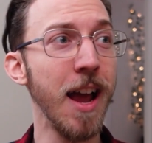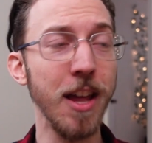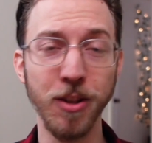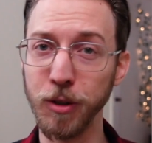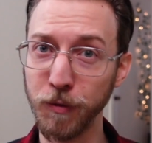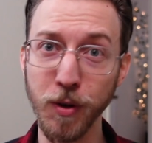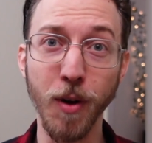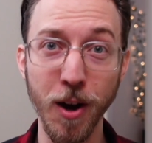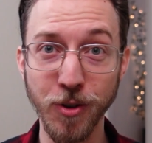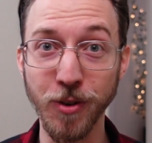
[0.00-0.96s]
and those few
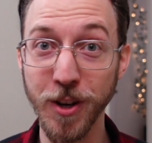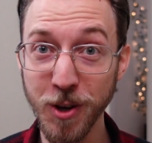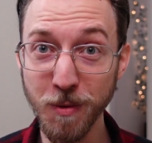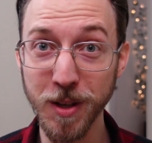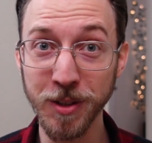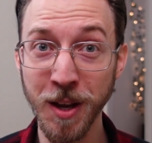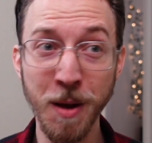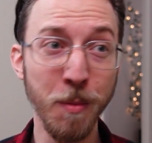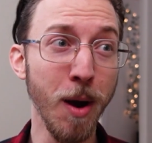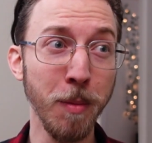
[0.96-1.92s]
hundred humans
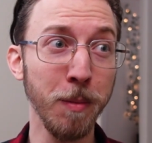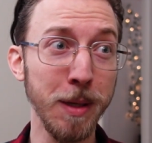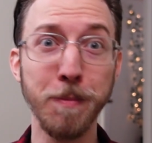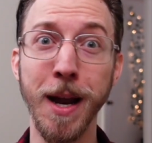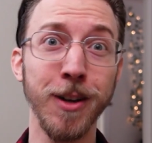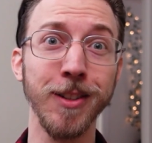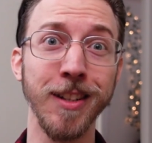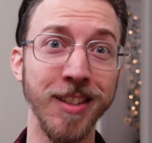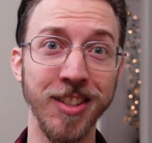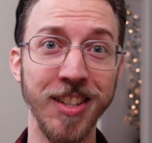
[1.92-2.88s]
probably
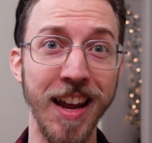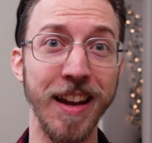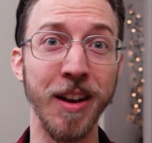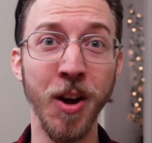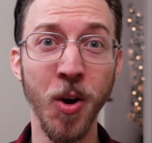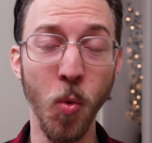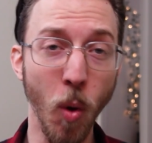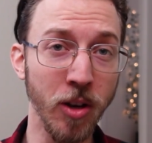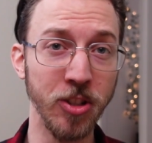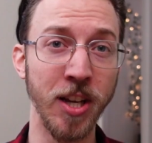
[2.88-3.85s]
barely sustain
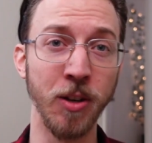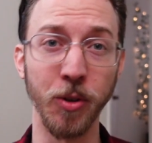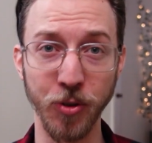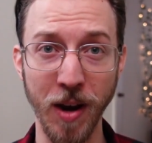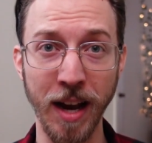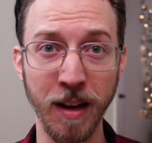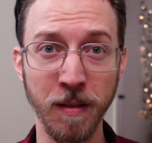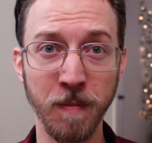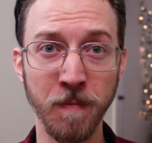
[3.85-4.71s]
one single dragon.